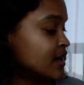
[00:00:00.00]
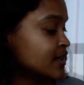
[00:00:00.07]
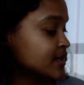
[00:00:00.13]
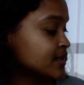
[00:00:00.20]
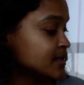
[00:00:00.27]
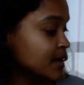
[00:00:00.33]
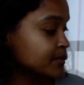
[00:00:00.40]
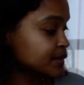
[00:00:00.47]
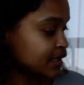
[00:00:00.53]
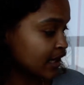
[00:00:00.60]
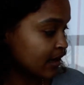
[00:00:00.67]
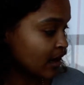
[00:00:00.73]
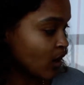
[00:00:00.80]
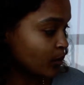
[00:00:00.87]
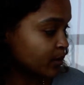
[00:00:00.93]
Someday
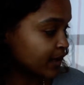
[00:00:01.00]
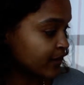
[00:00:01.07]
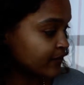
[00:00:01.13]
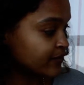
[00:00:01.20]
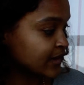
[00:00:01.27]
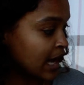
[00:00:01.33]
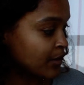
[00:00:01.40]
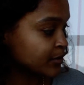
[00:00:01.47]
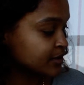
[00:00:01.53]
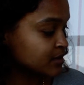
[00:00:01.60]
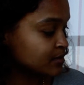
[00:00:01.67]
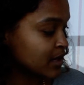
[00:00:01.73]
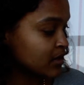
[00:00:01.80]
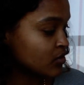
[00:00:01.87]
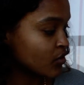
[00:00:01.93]
I'll plant flowers in
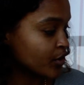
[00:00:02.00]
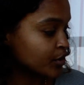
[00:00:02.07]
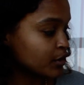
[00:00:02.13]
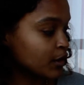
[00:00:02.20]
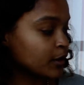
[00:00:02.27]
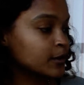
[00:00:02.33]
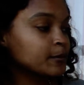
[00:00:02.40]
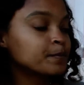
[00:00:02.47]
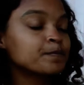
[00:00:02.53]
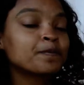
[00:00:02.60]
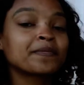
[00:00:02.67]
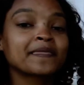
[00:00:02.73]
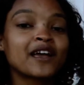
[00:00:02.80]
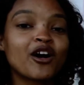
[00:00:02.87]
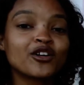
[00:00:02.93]
my courtyard.
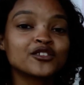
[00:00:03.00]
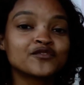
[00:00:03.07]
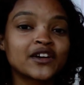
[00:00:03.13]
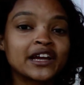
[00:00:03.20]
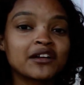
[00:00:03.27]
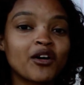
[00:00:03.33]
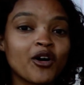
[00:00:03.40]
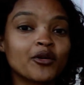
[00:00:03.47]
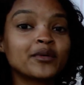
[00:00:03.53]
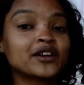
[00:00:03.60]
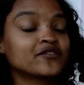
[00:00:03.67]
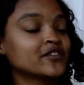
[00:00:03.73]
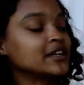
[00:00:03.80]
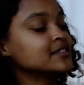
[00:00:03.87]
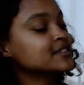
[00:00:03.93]
I'll invite all my
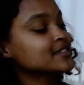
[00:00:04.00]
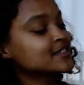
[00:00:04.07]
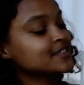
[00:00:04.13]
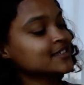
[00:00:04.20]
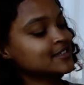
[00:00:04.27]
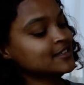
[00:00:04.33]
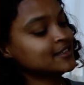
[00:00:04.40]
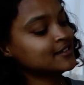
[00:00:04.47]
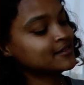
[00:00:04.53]
friends to see.